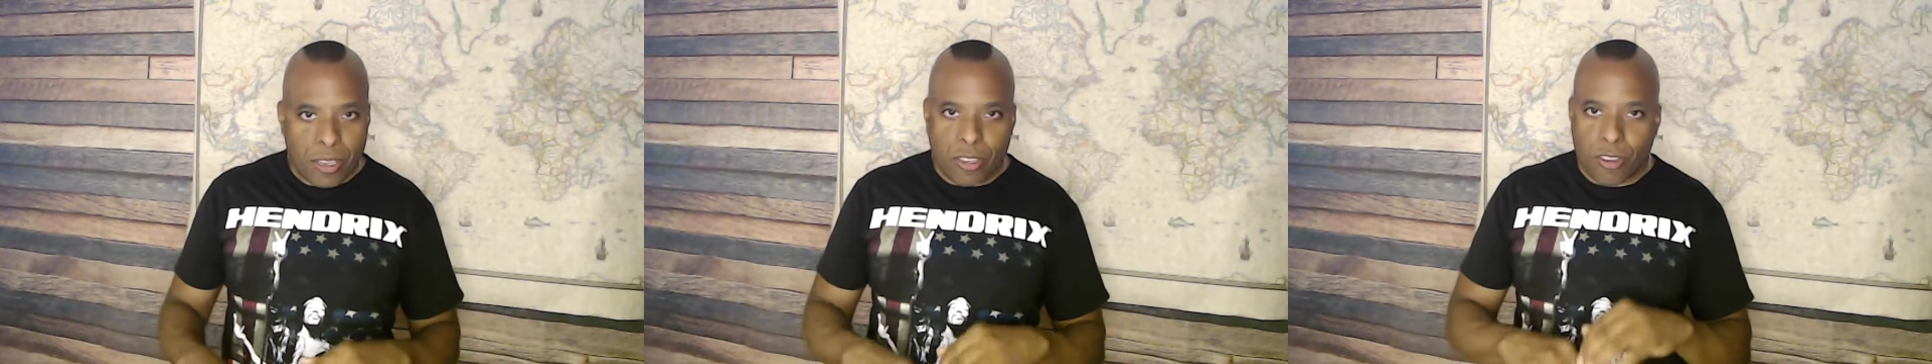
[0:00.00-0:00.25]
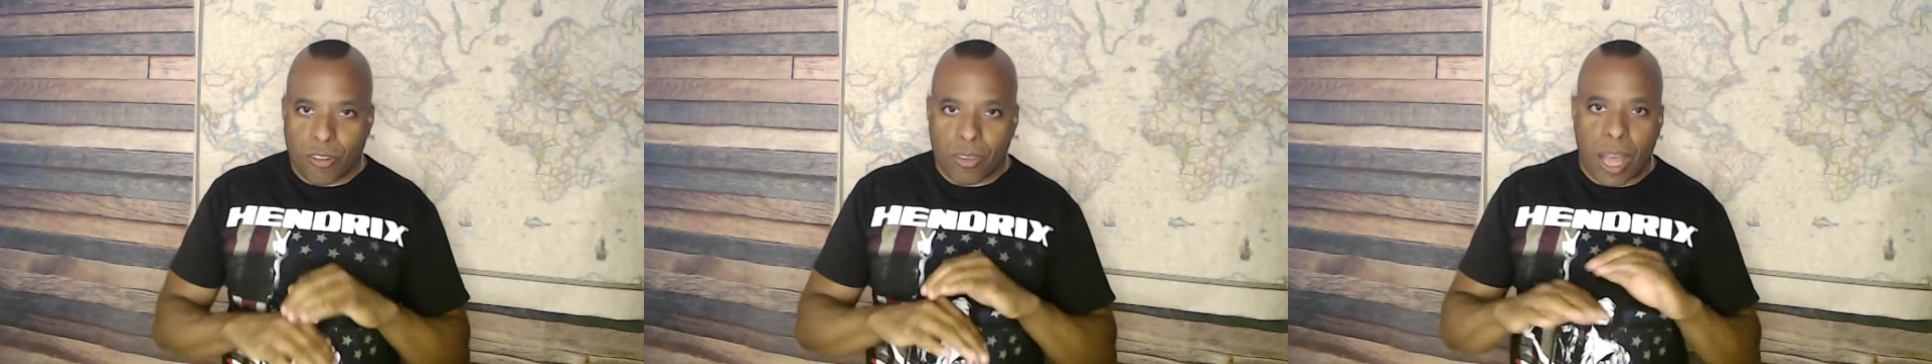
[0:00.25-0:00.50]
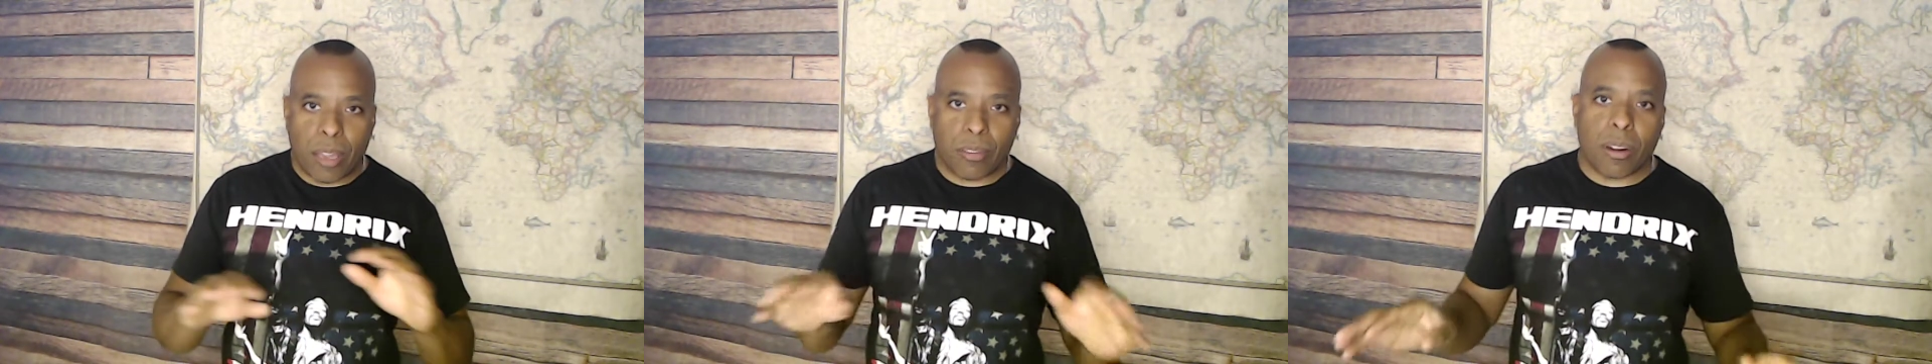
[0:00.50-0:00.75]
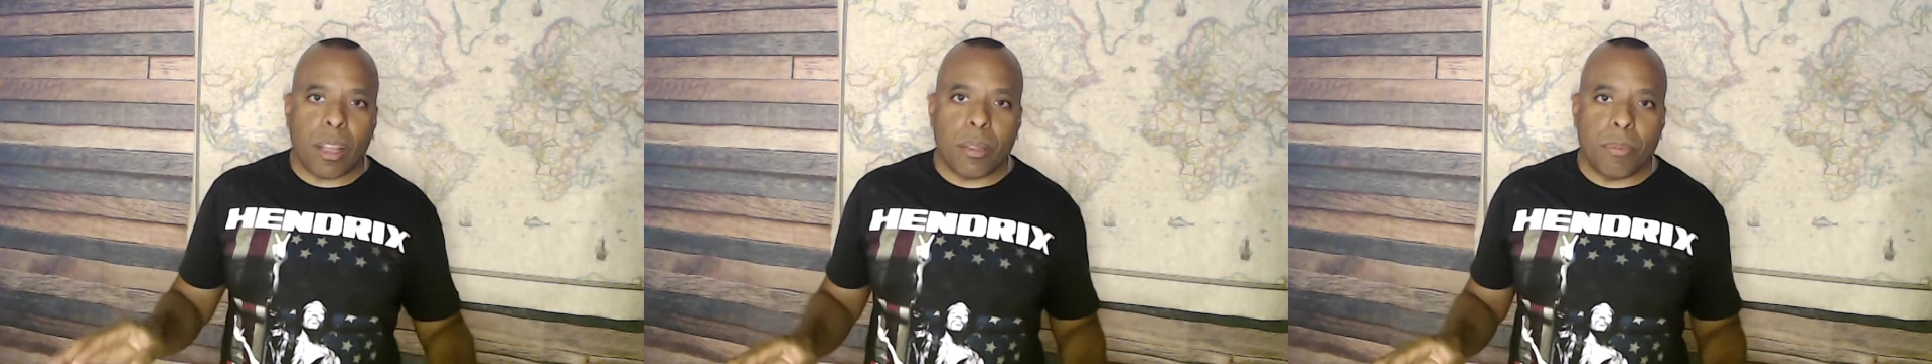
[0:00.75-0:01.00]
You're not
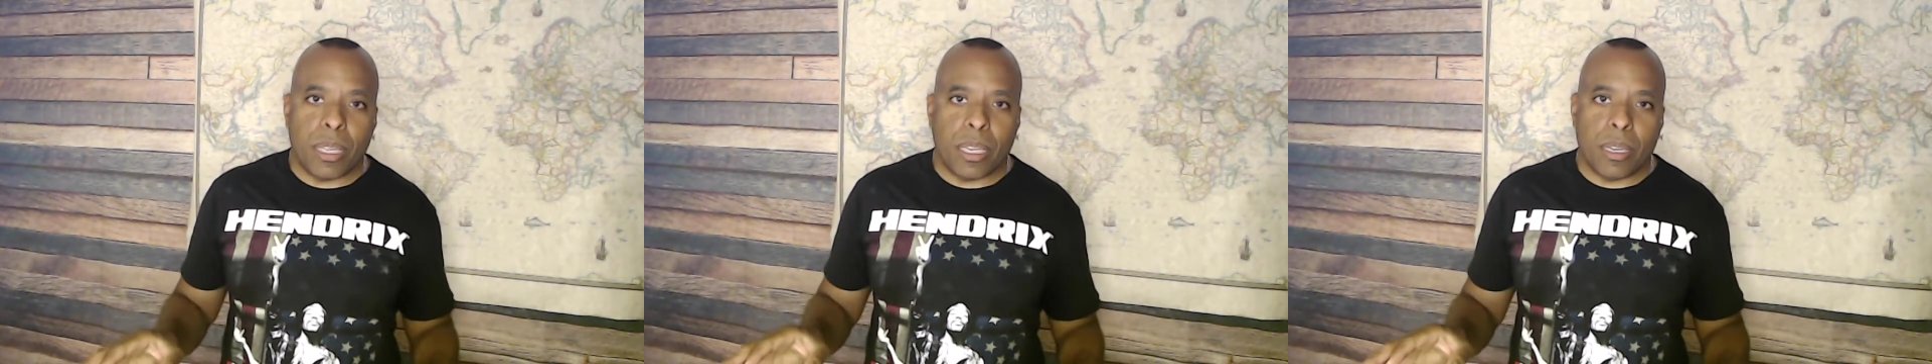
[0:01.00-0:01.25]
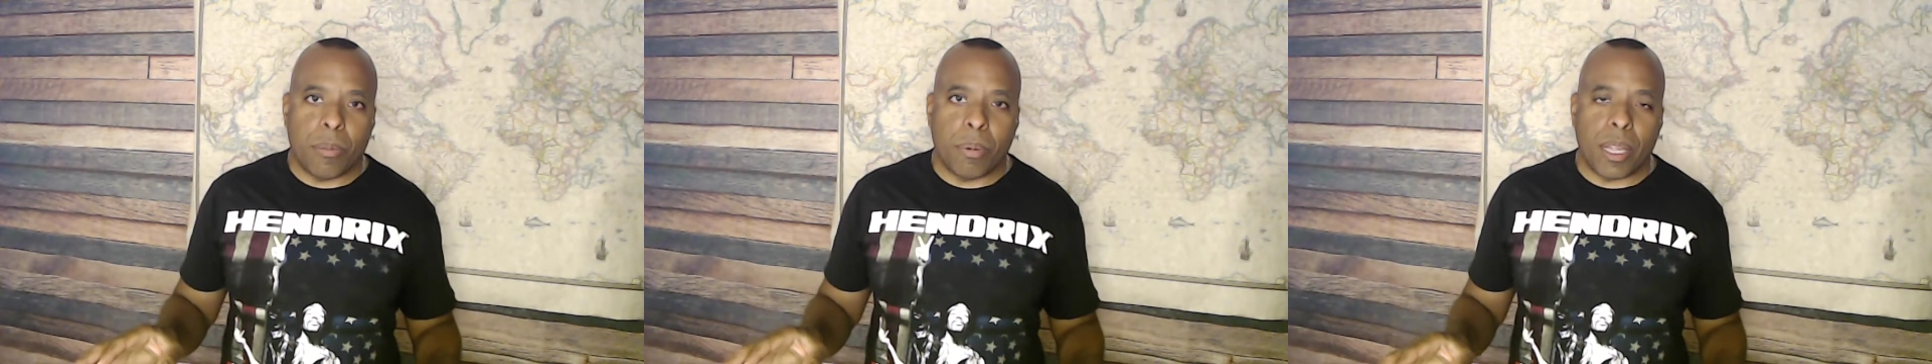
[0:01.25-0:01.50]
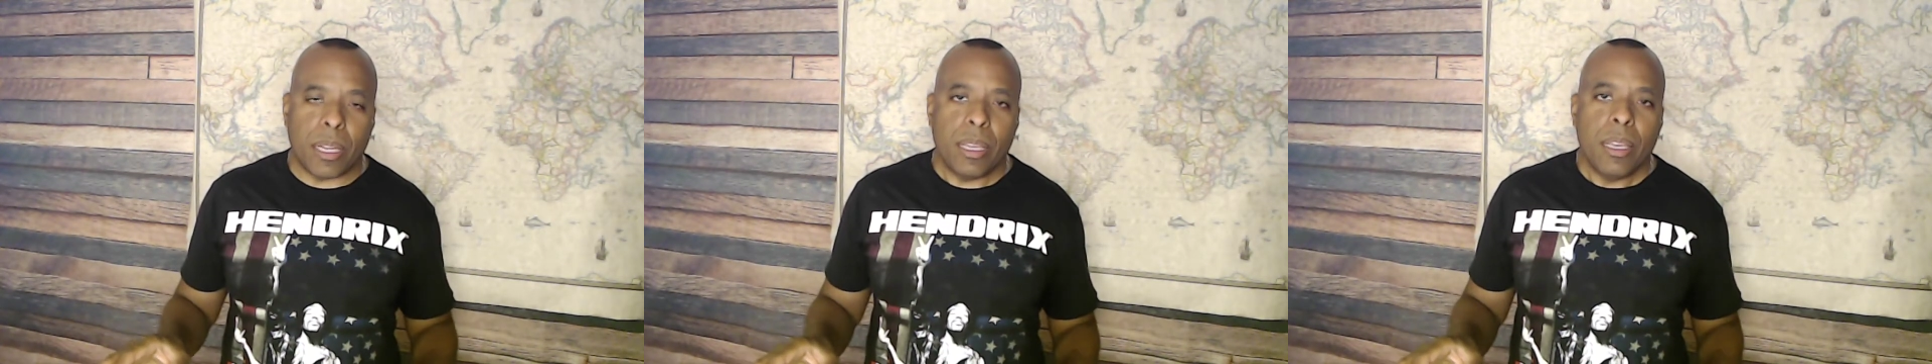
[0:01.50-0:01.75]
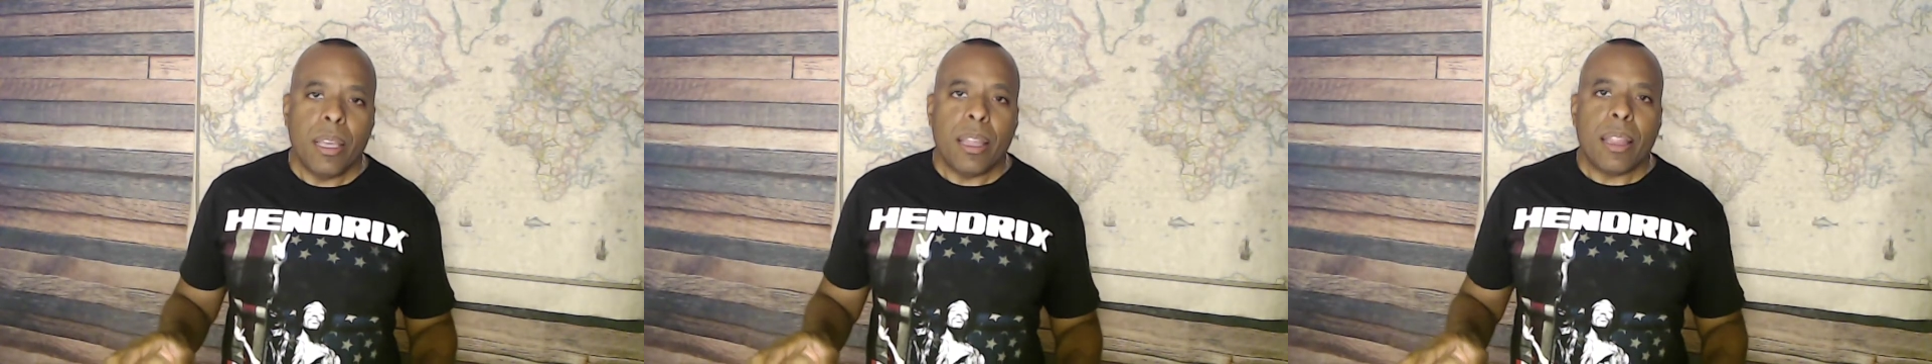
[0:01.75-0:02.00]
trying to meet
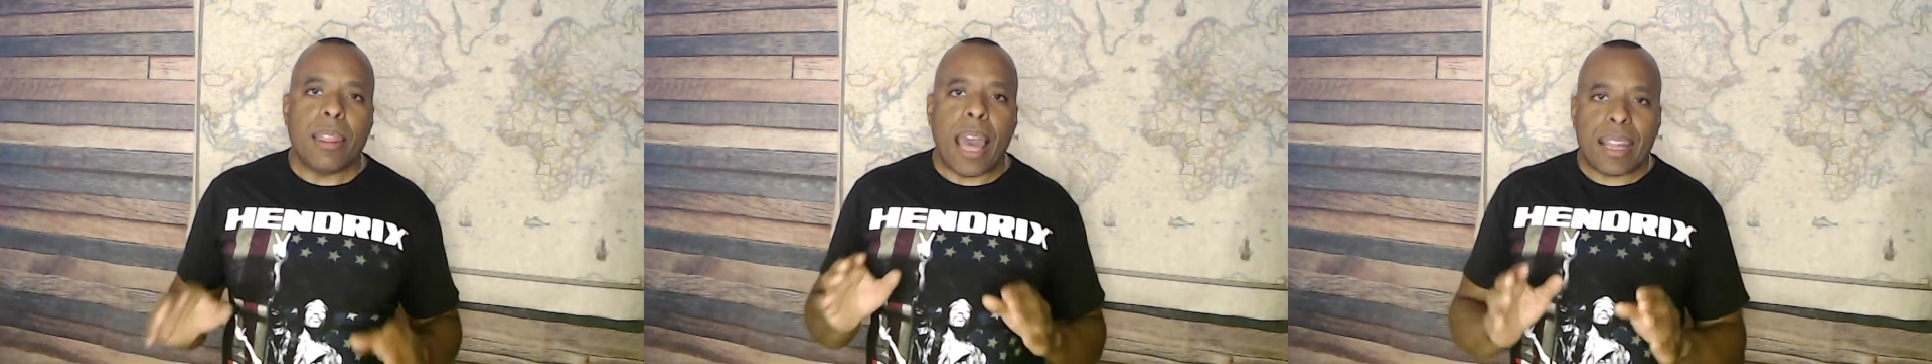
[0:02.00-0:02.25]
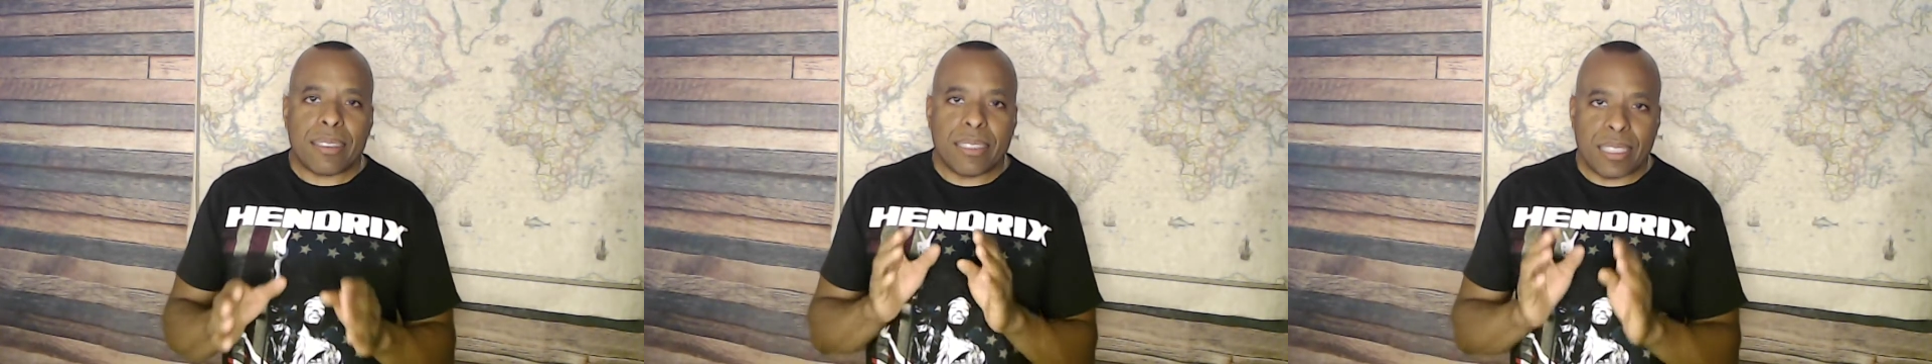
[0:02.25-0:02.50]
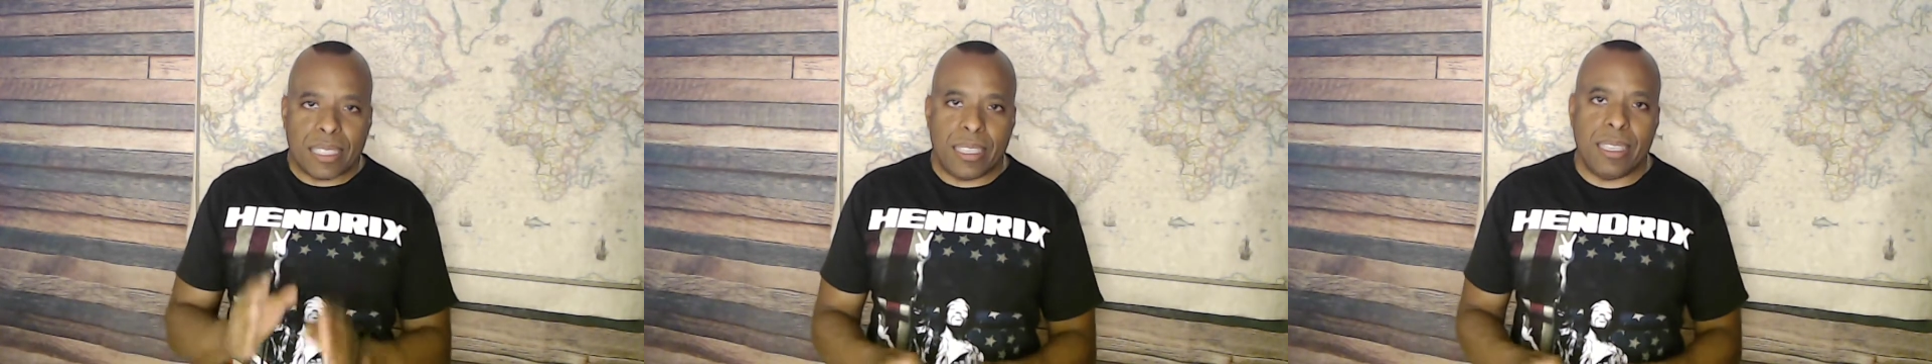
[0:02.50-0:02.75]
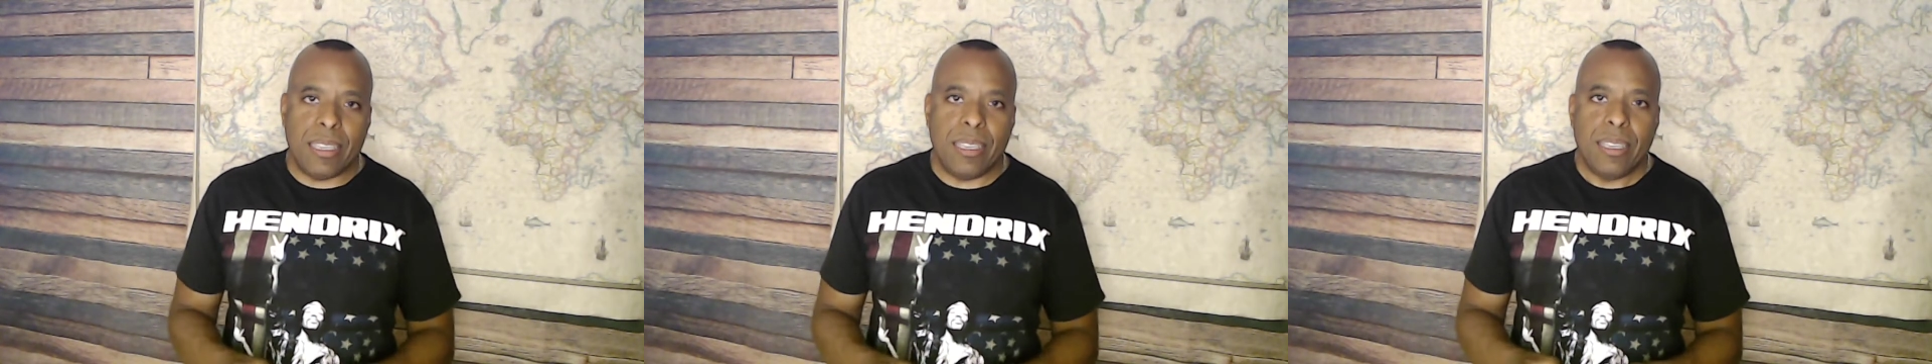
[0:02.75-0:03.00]
anybody. That's the
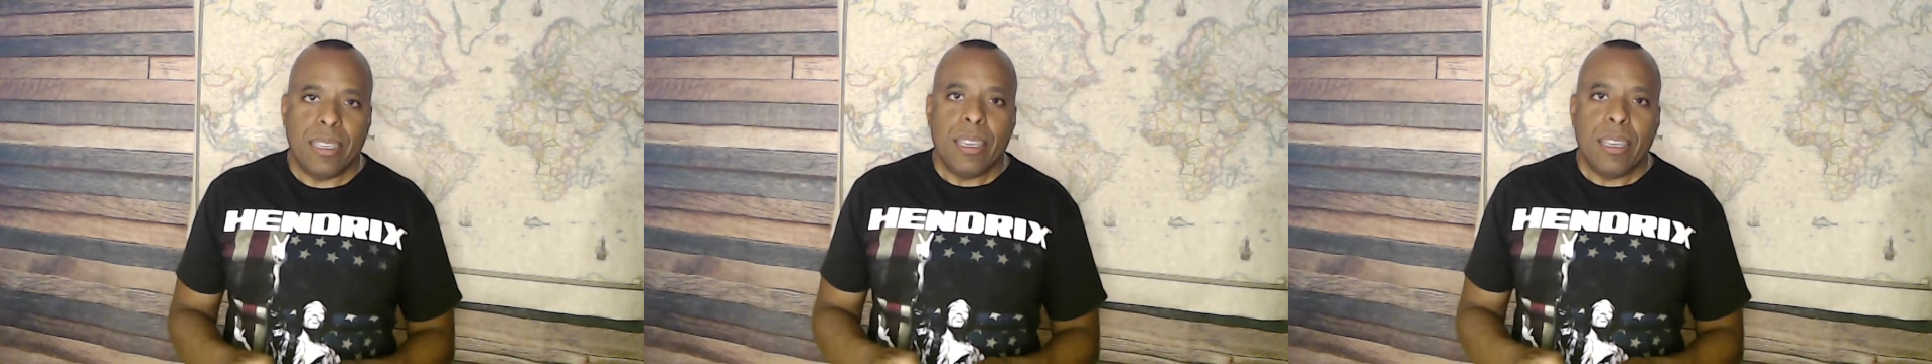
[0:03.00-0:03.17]
key.